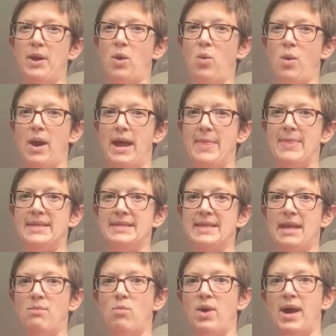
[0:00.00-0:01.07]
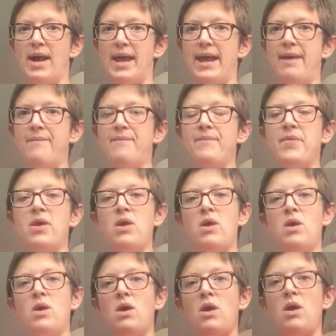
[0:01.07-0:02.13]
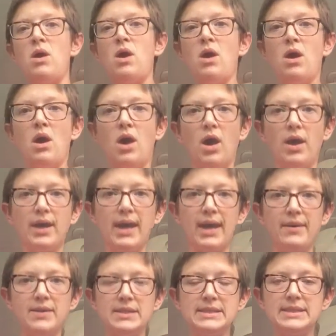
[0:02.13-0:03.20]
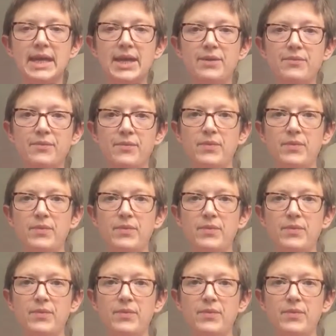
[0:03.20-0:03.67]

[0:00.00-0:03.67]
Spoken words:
quite in the same way. Okay, so